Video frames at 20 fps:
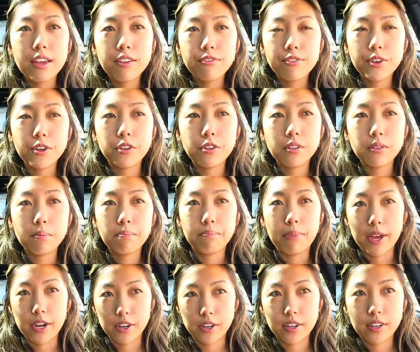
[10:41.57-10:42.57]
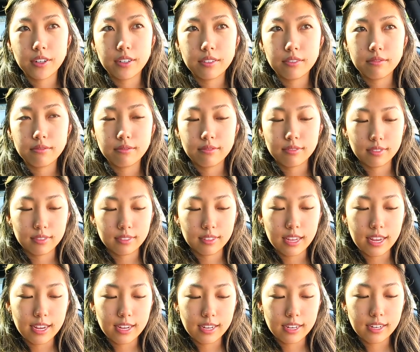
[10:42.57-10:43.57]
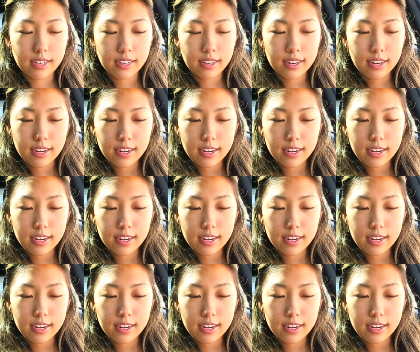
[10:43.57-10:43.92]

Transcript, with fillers: I feel better. Like